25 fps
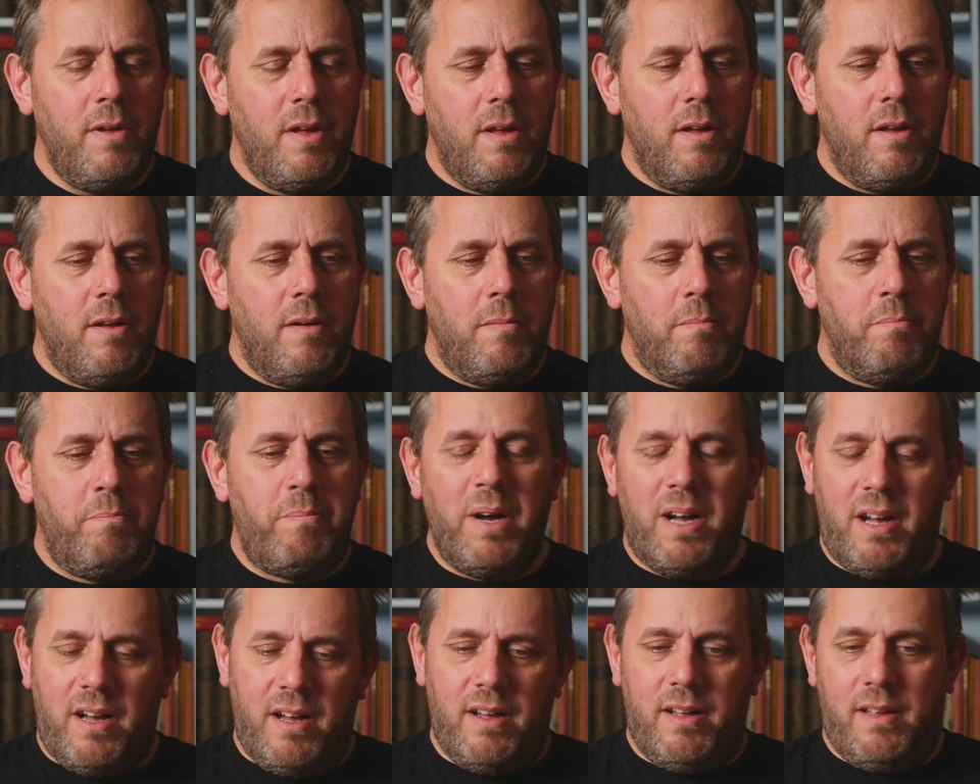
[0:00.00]

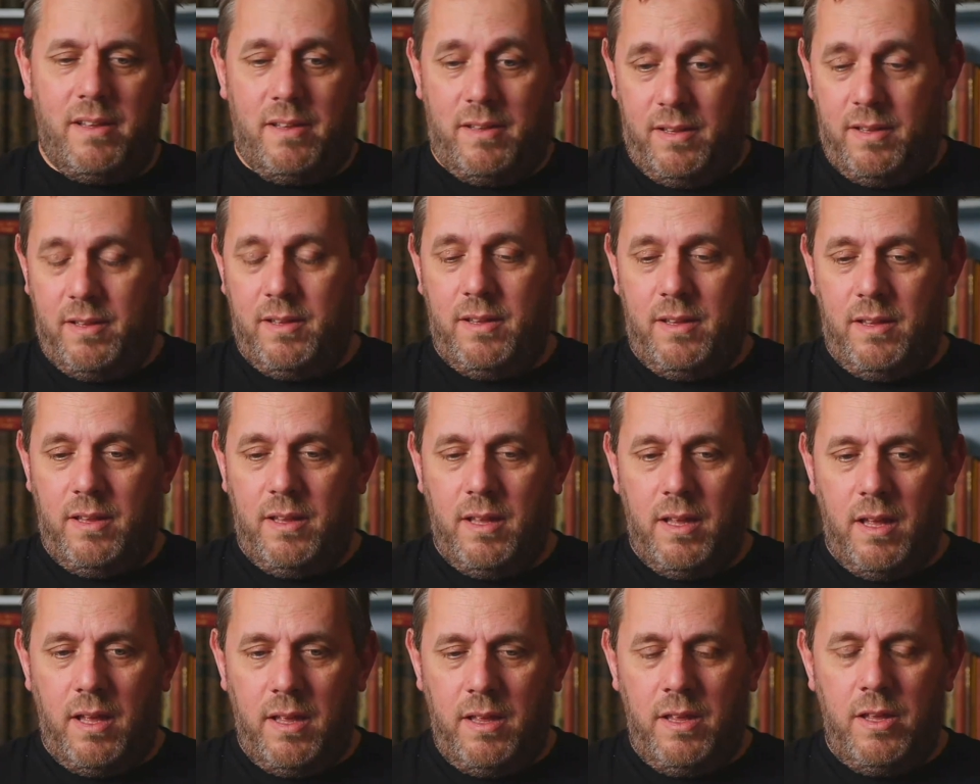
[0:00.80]
But
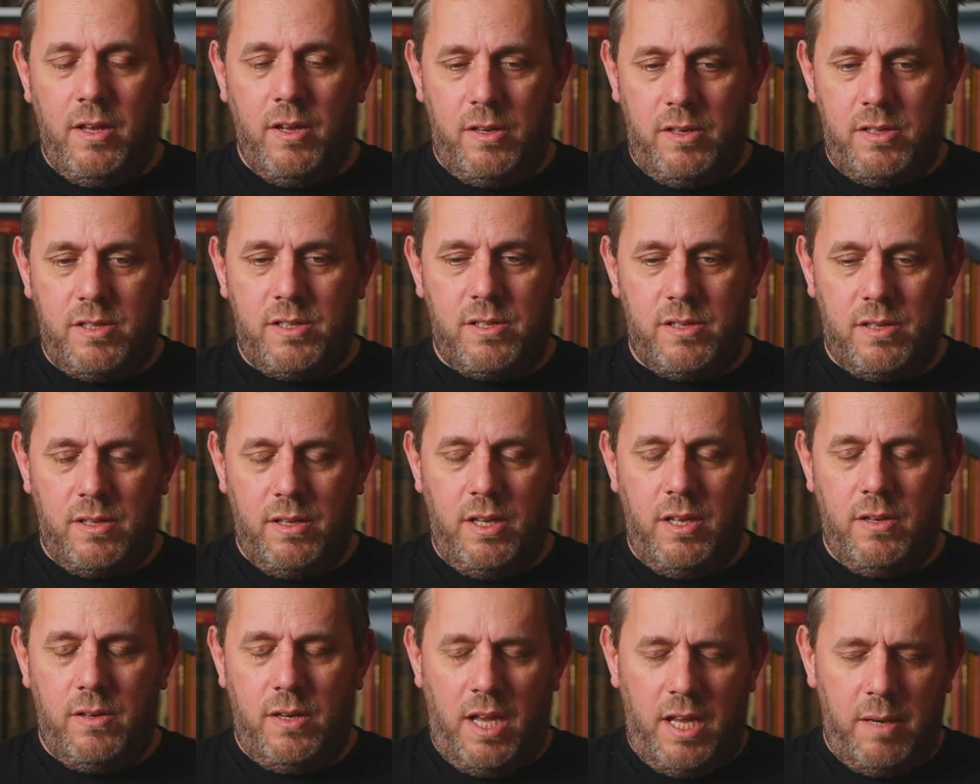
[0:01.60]
he'd
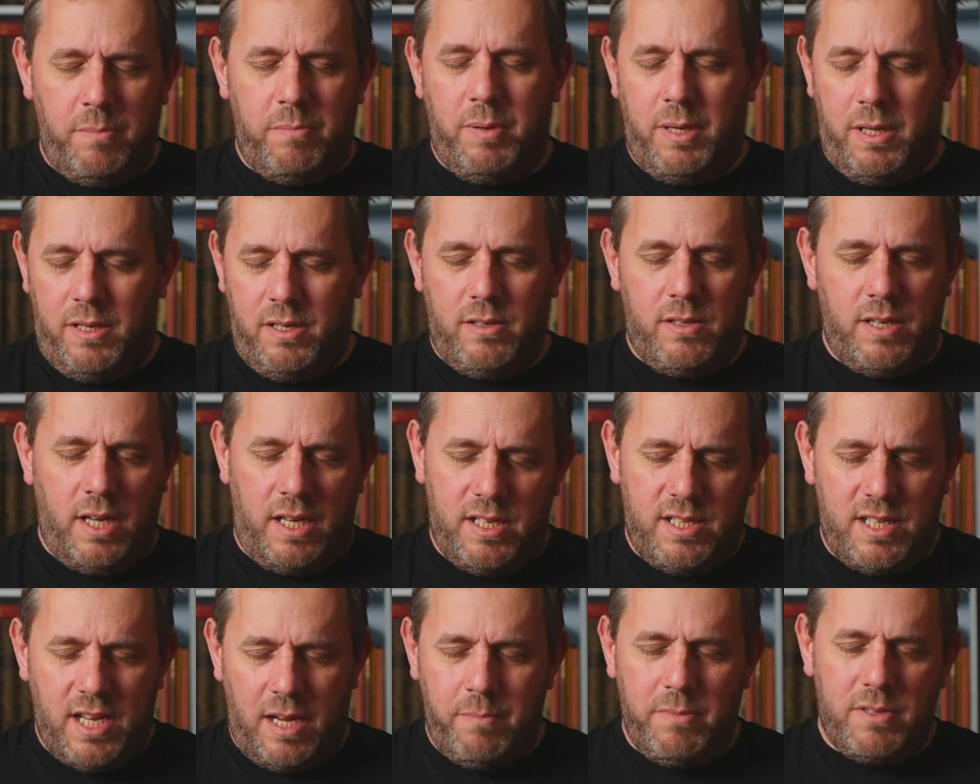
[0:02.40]

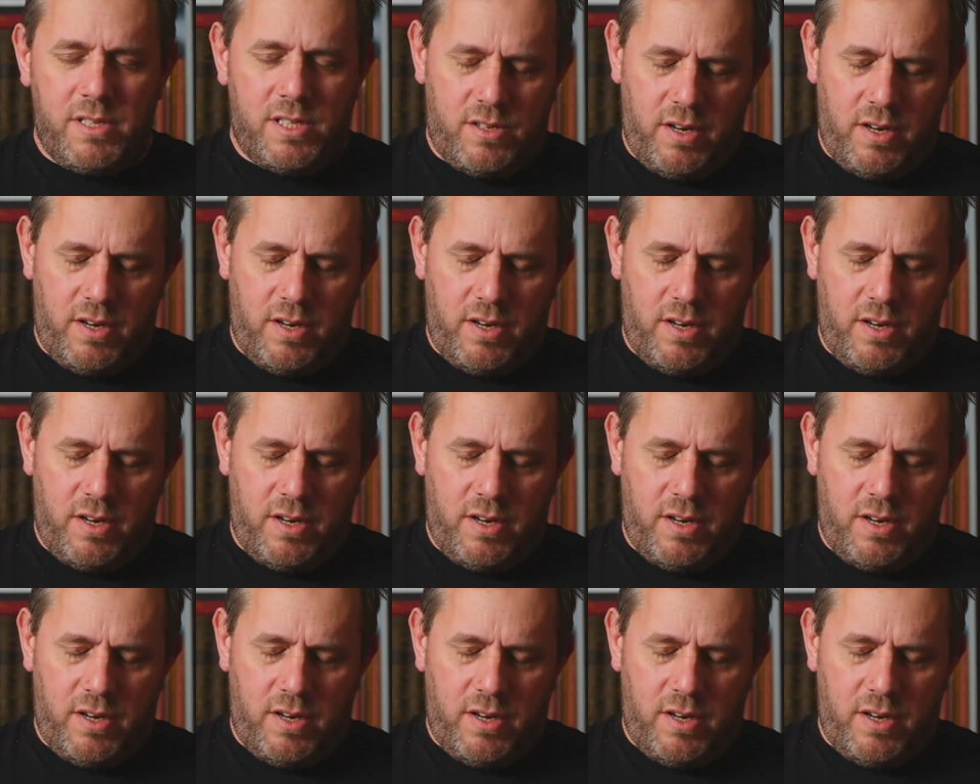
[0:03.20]
demonstrate,